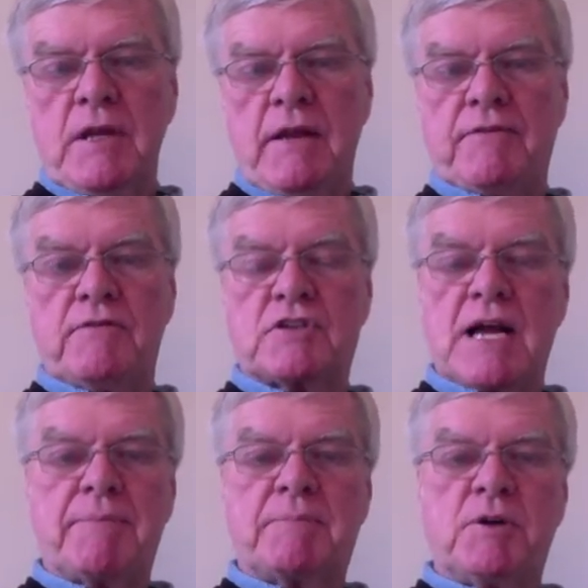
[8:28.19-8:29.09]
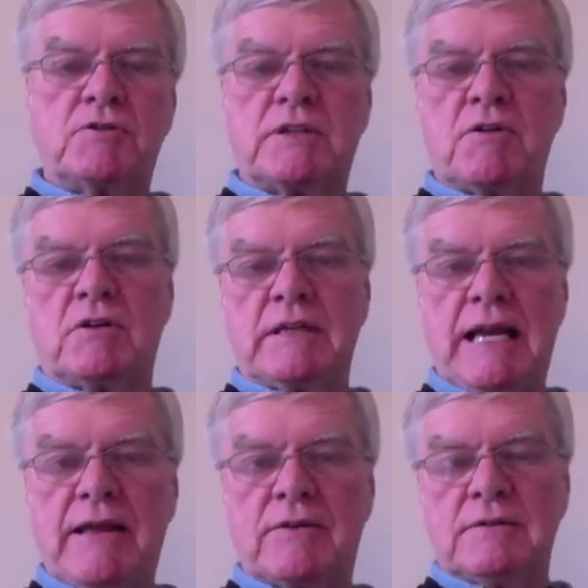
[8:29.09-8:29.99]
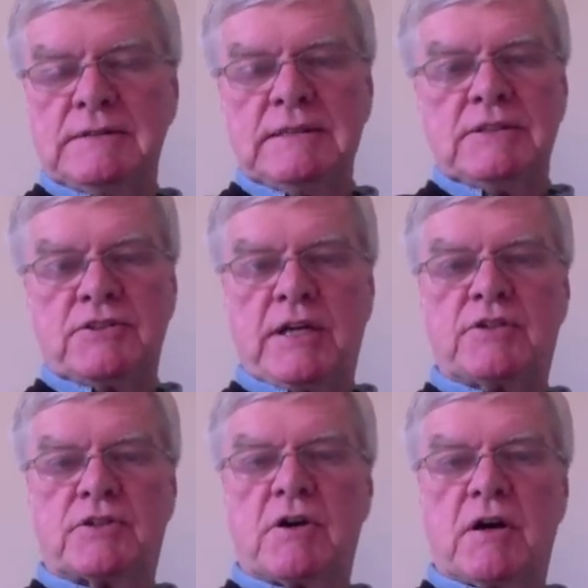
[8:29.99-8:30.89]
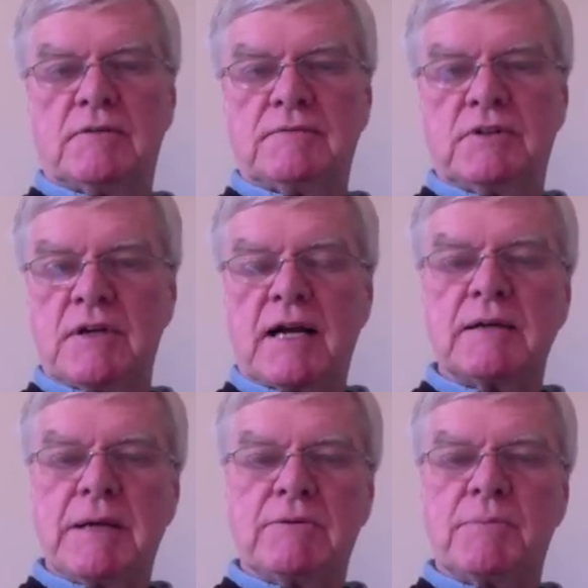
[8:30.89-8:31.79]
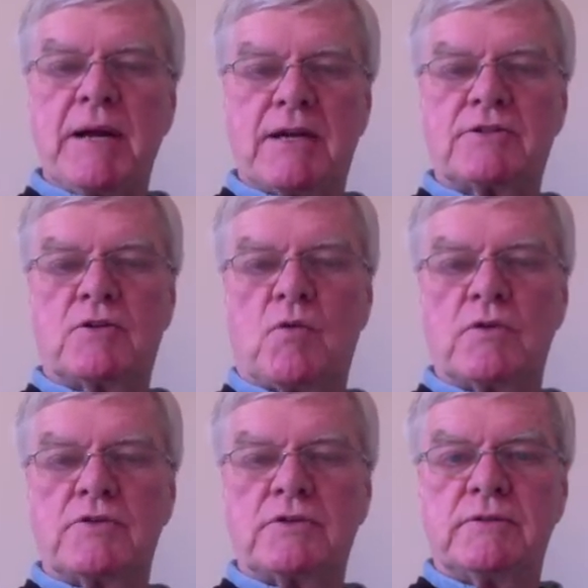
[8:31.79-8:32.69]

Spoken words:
If you've stopped posting altogether, chances are you're not going to be able to pass the course.